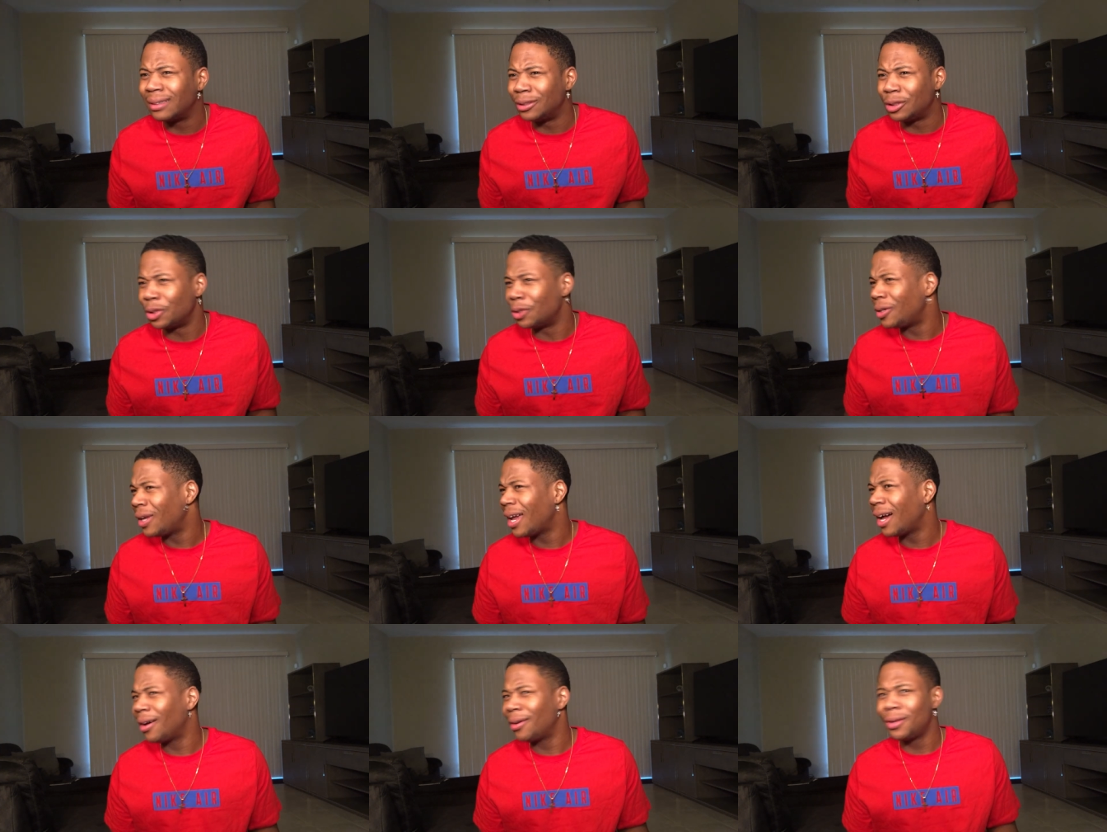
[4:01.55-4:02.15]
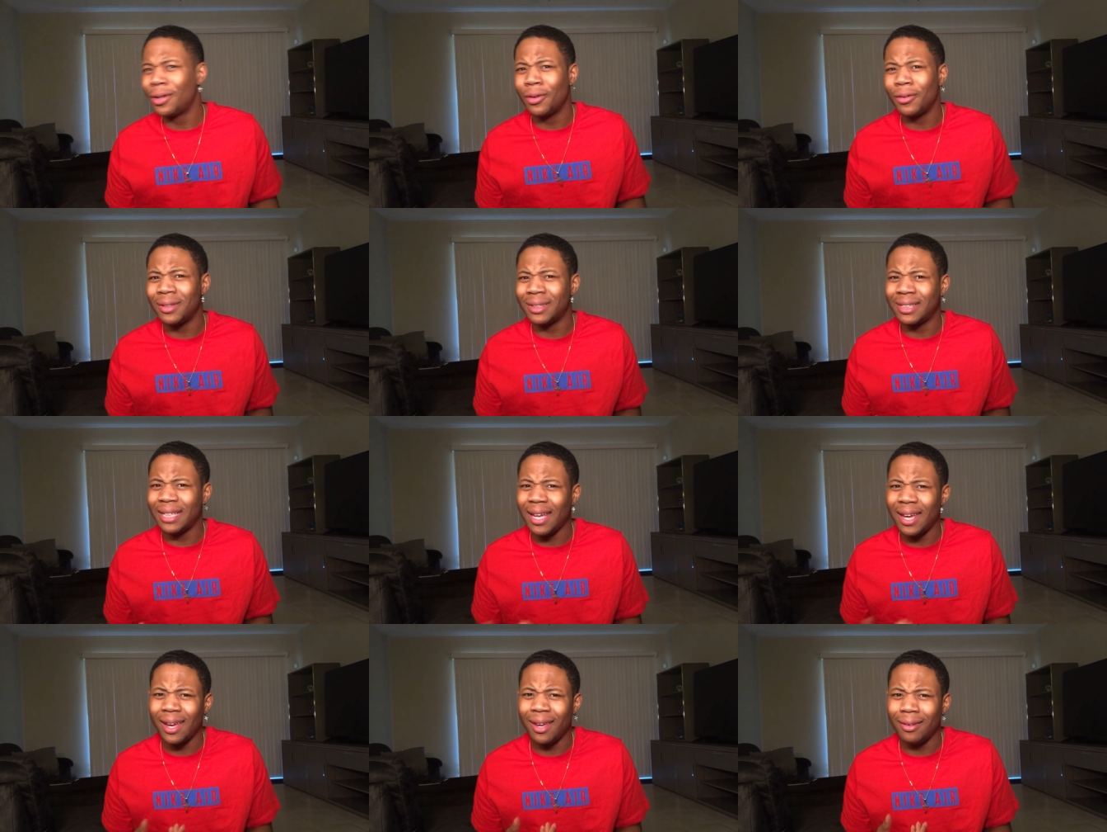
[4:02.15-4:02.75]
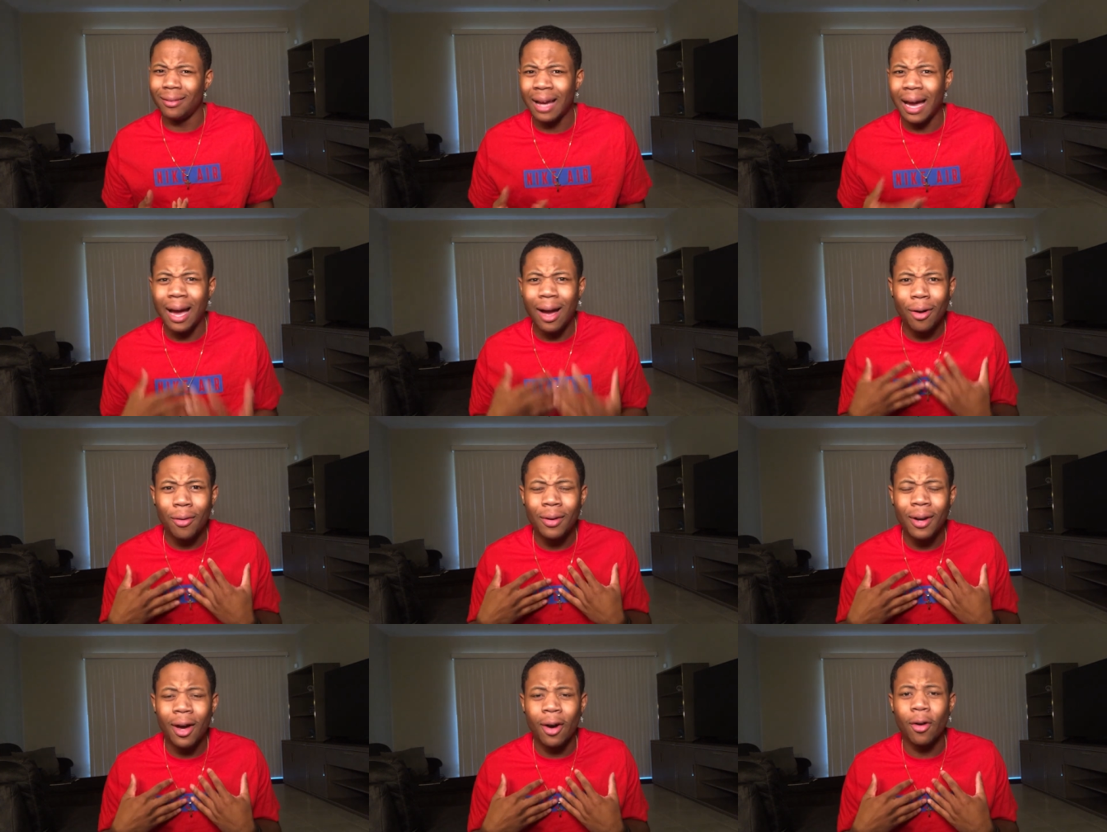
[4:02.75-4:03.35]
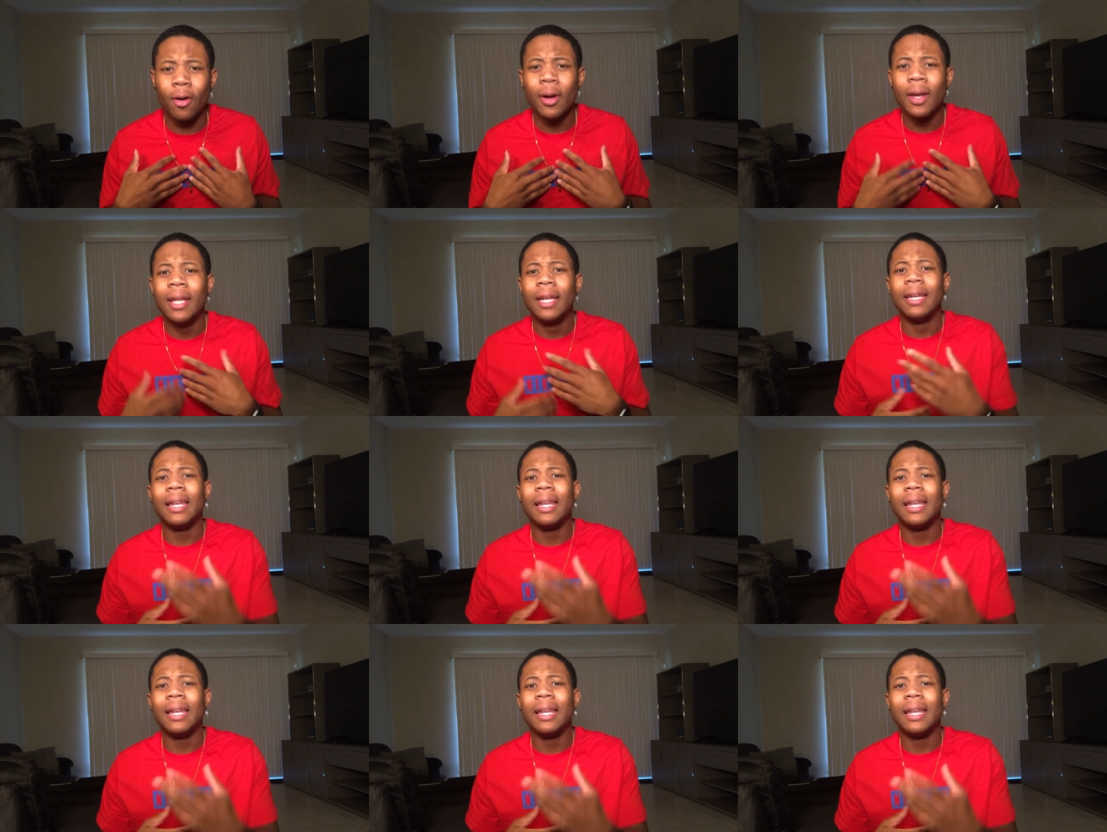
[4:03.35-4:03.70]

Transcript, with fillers: Do y'all notice that? I don't know.